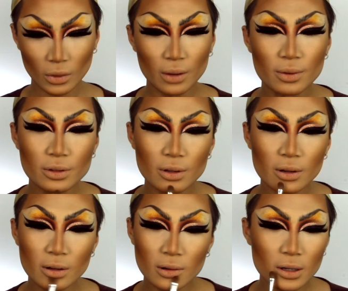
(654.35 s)
I'm also
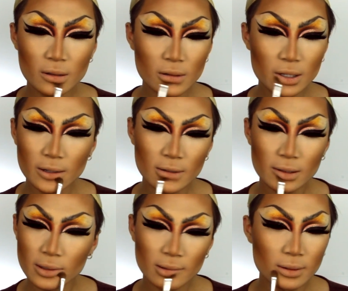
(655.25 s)
going to contour
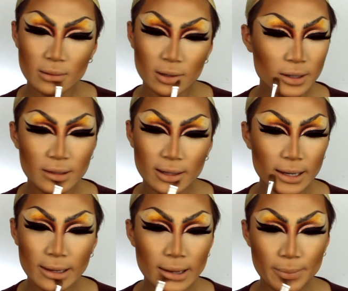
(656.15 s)
under the
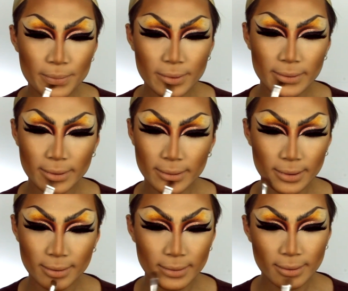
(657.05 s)
lip
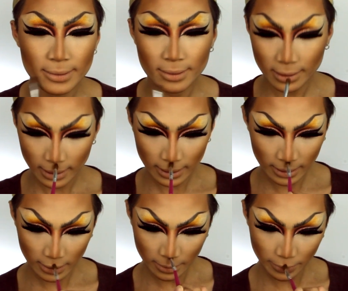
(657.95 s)
and a
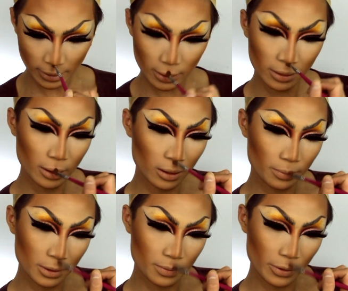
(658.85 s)
little bit on the
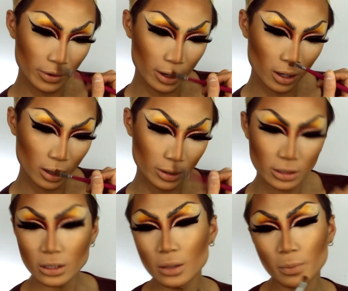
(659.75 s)
cupid's bow right here to
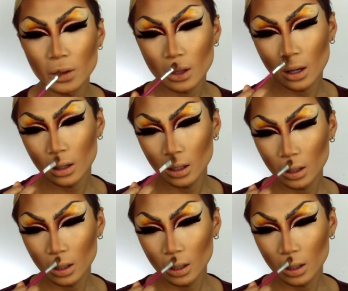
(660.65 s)
deepen that.